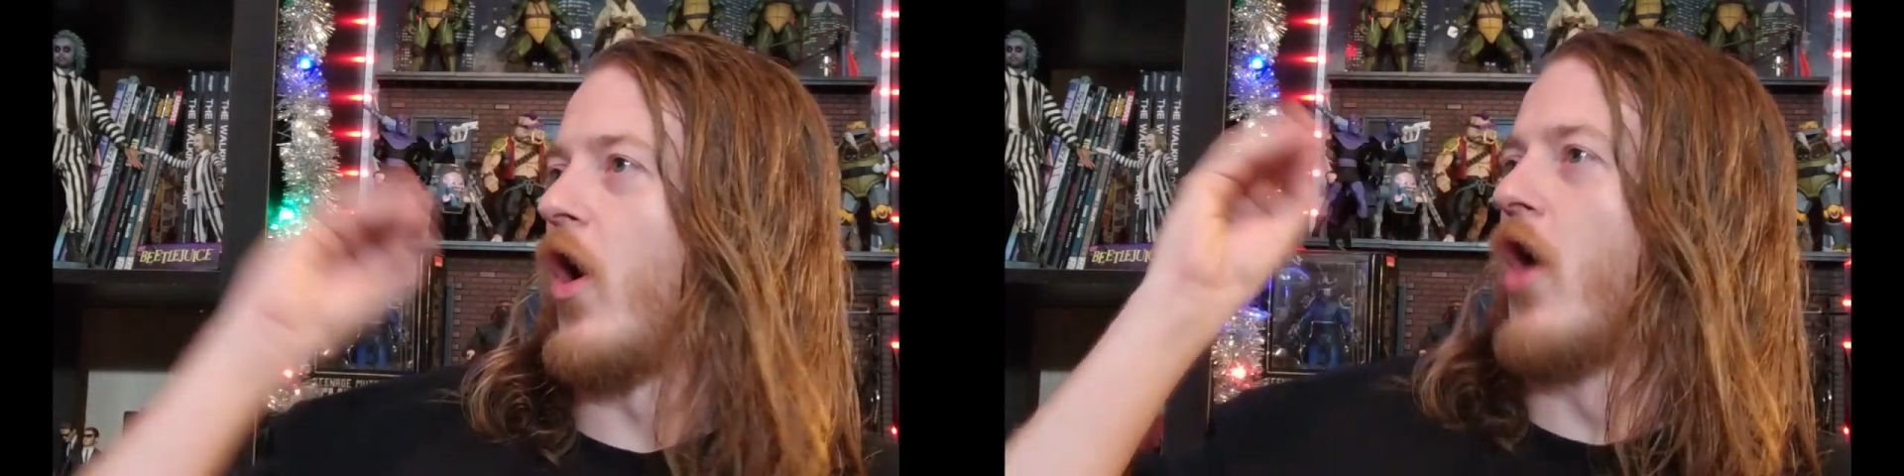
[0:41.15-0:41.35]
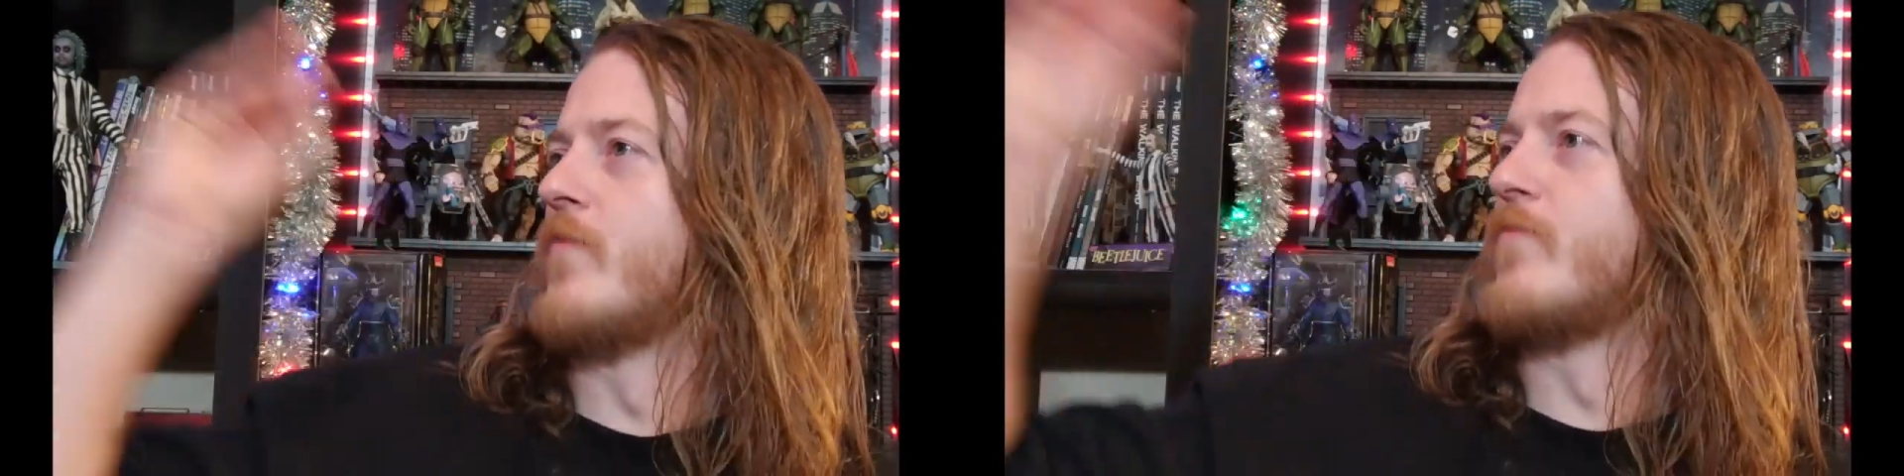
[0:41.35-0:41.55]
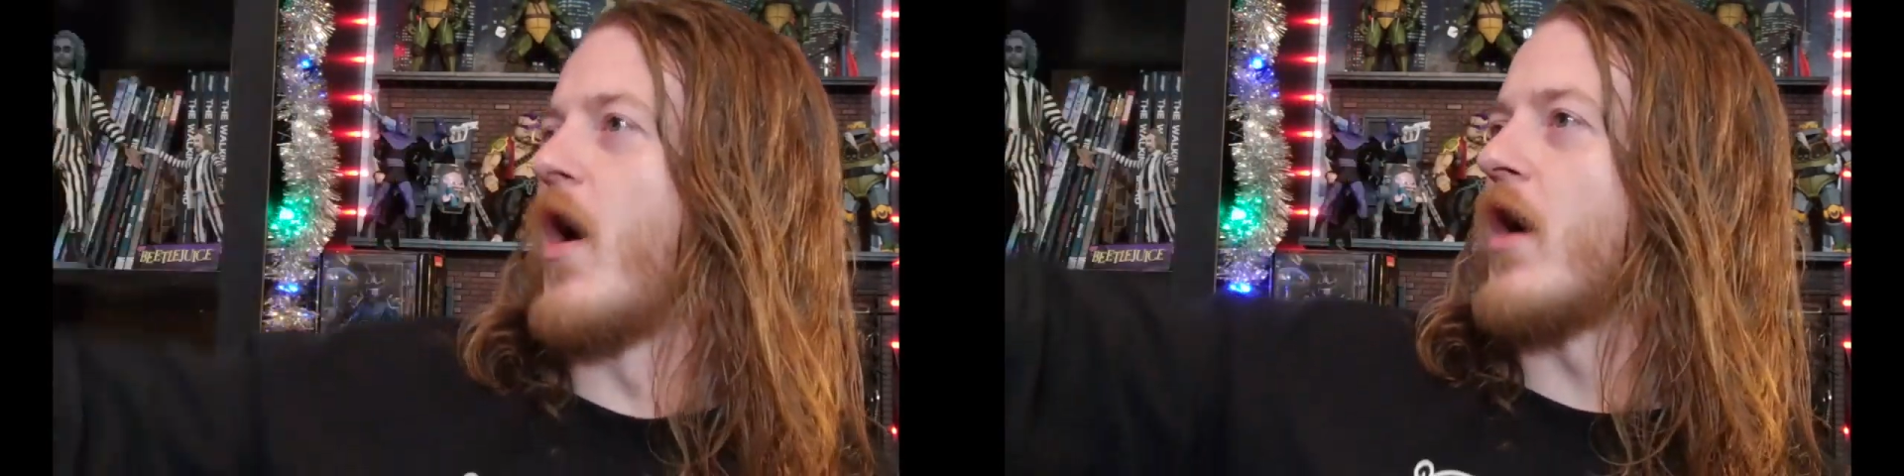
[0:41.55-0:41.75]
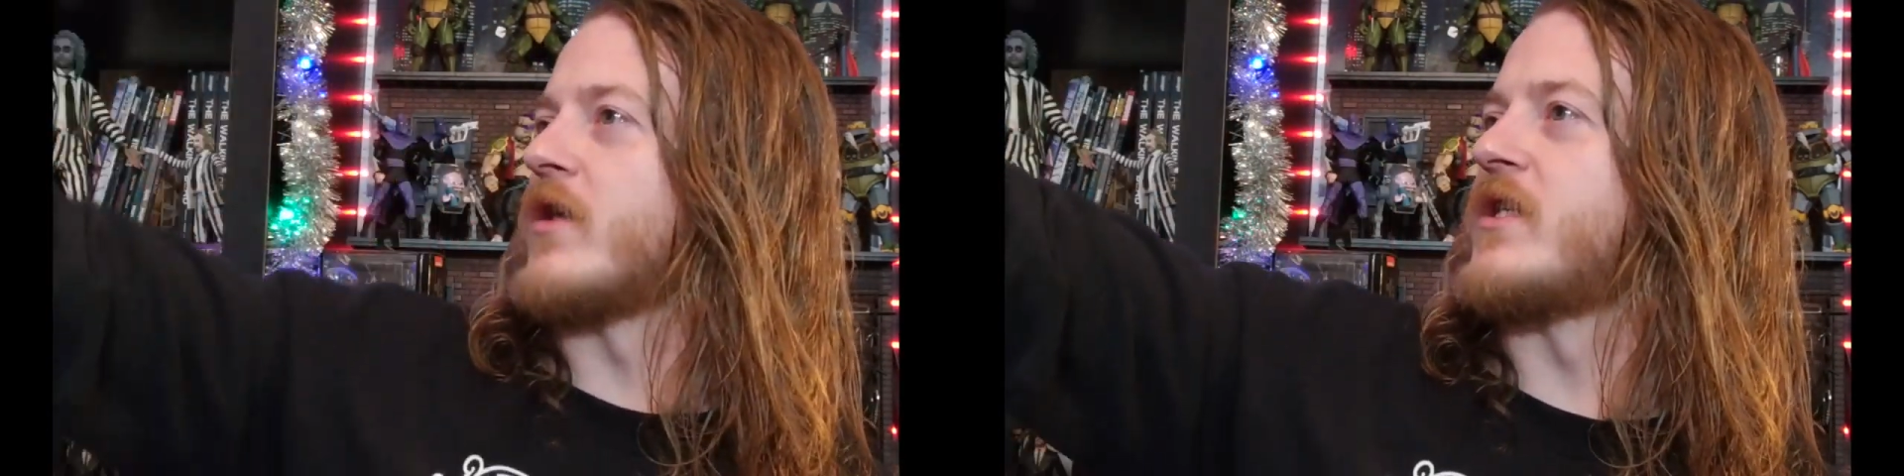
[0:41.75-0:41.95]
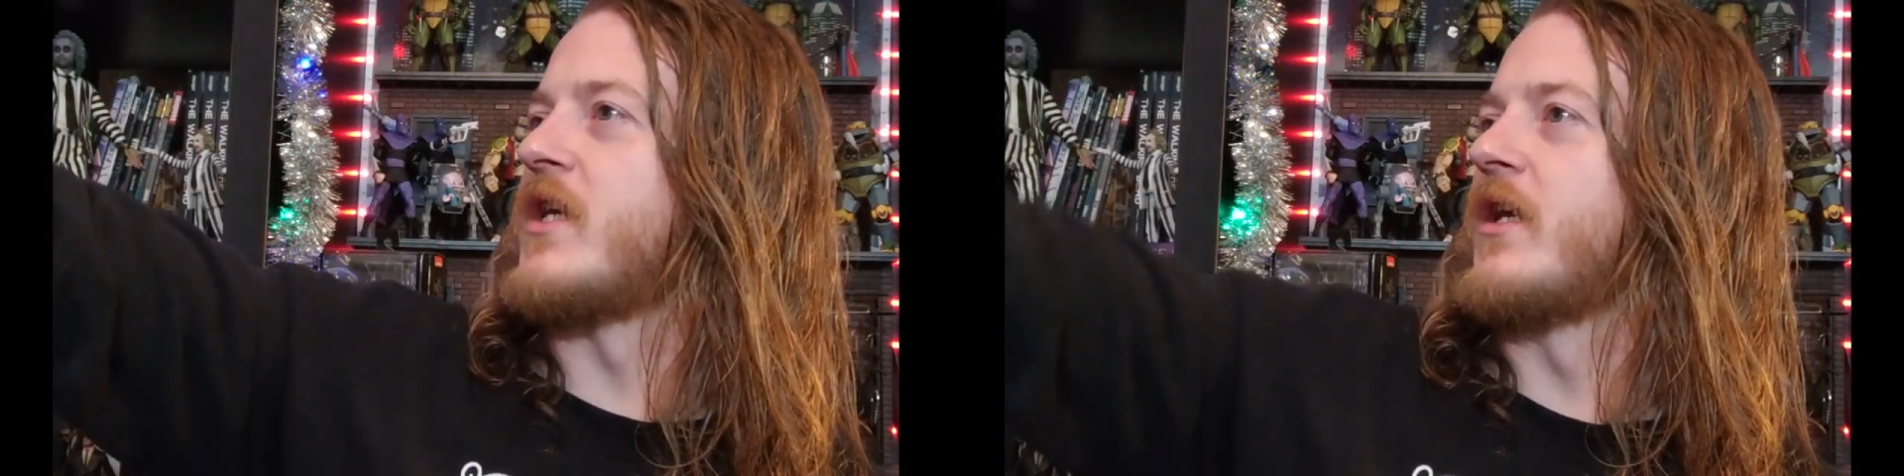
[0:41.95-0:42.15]

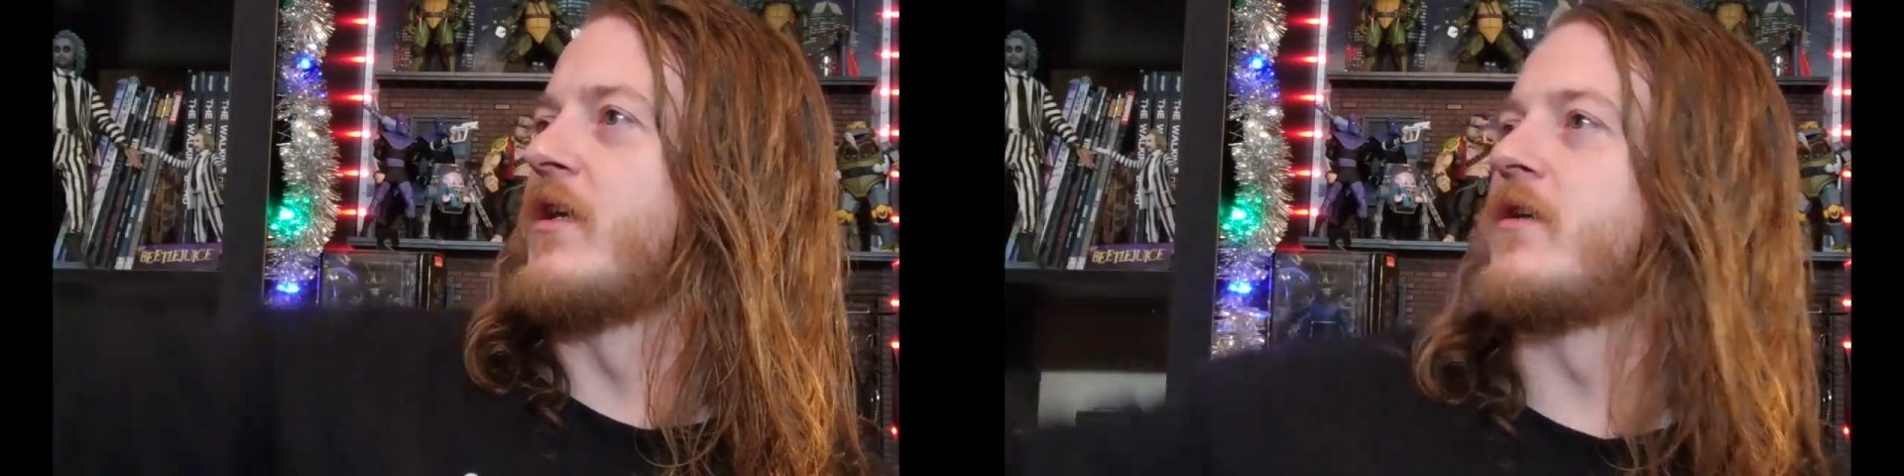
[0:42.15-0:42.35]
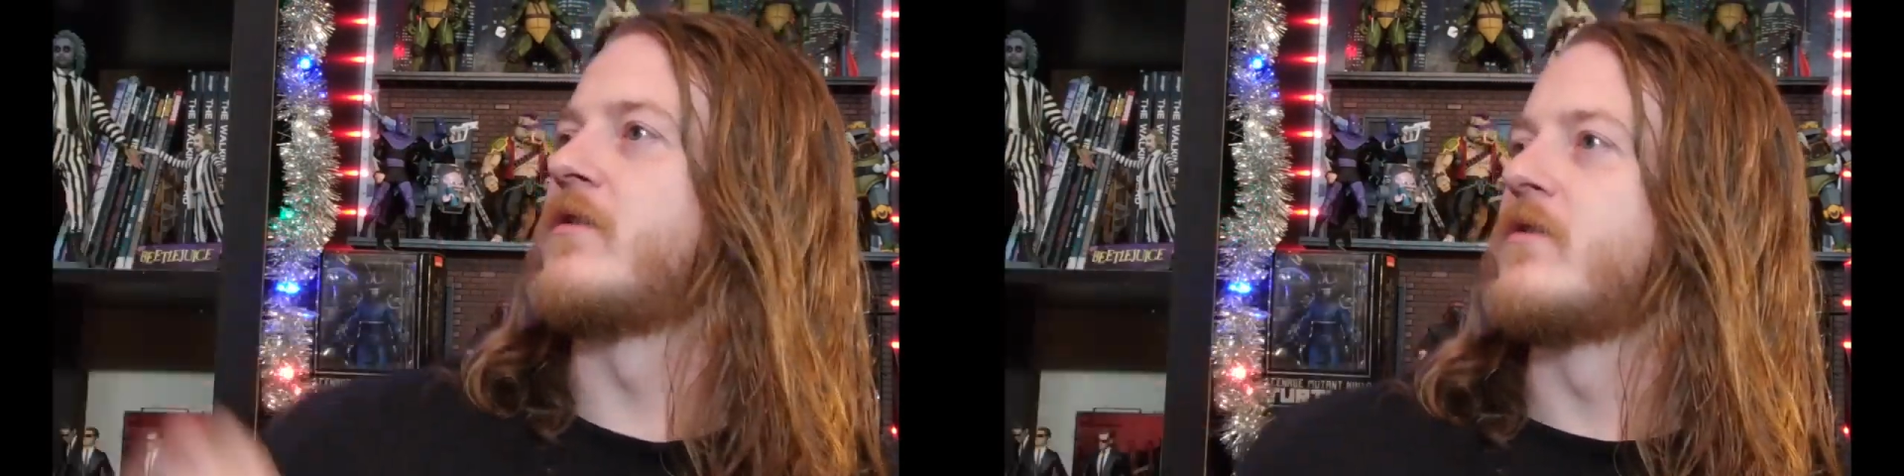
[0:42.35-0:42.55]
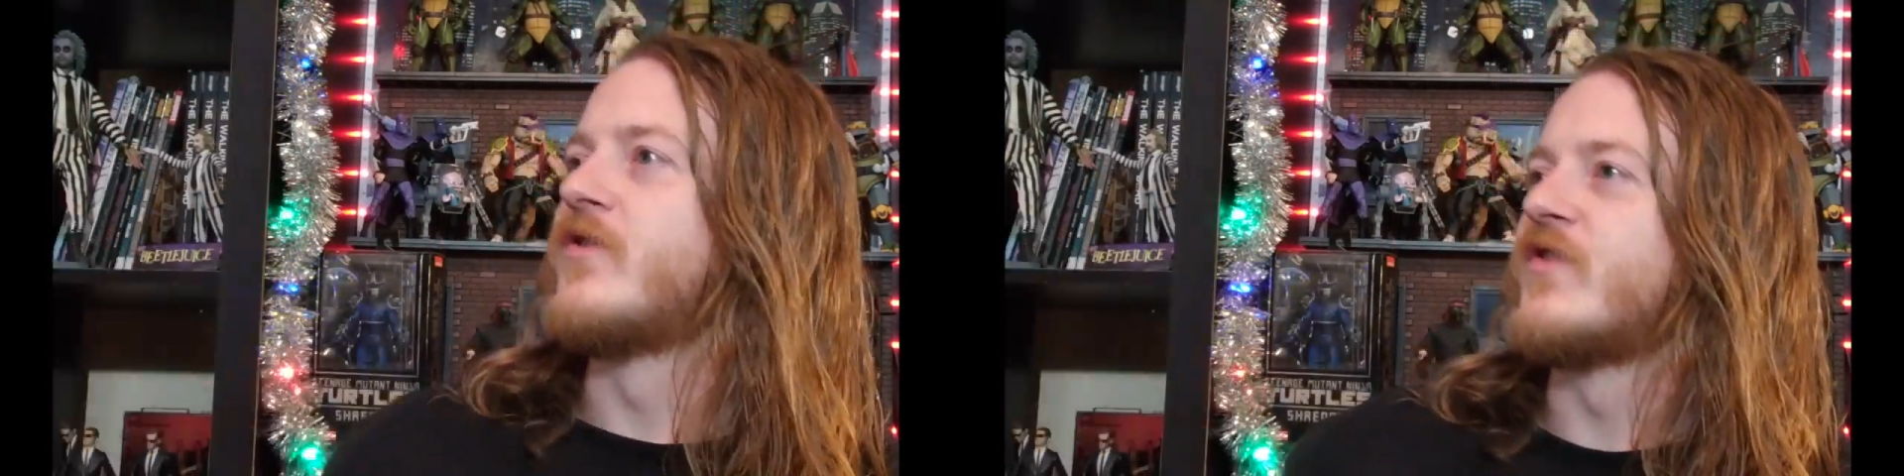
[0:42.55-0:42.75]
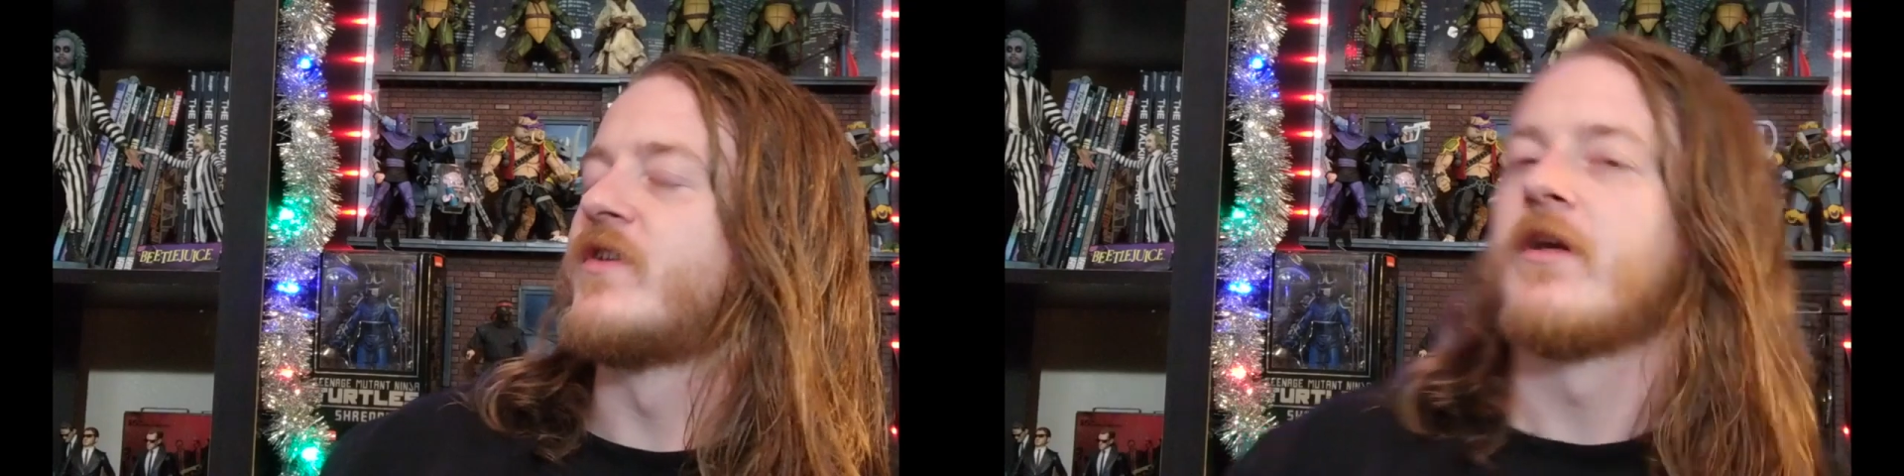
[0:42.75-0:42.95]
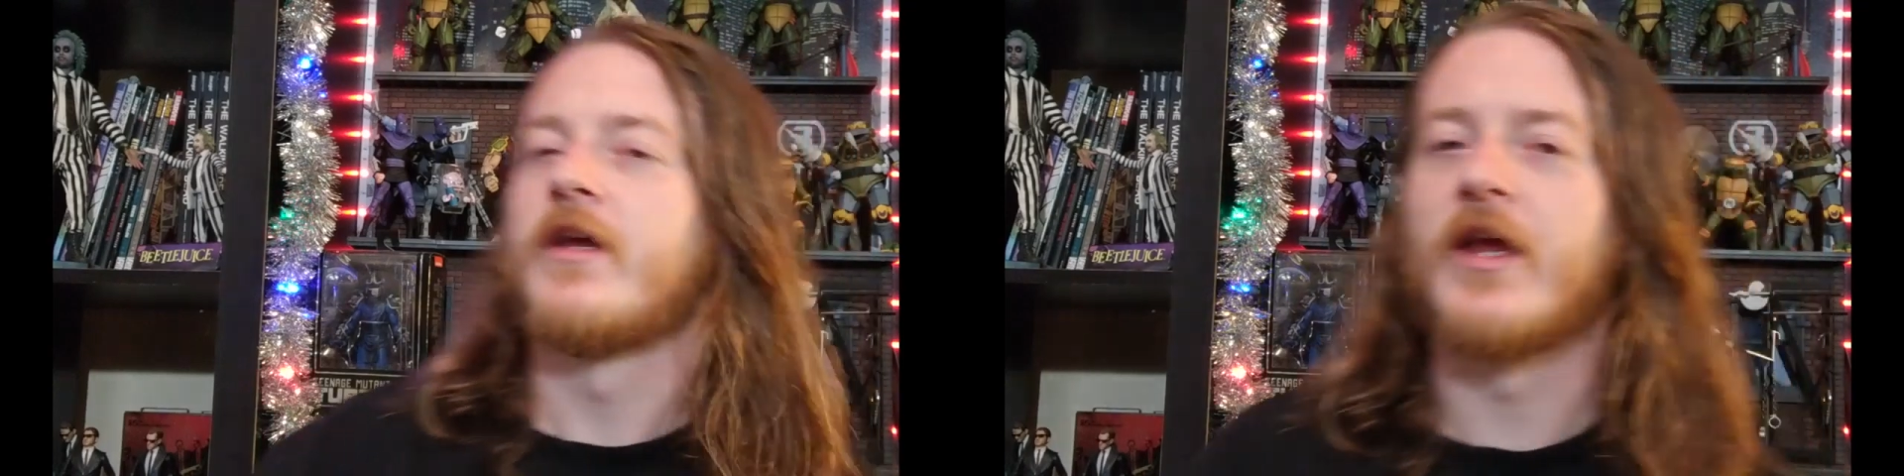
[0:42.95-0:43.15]
unboxings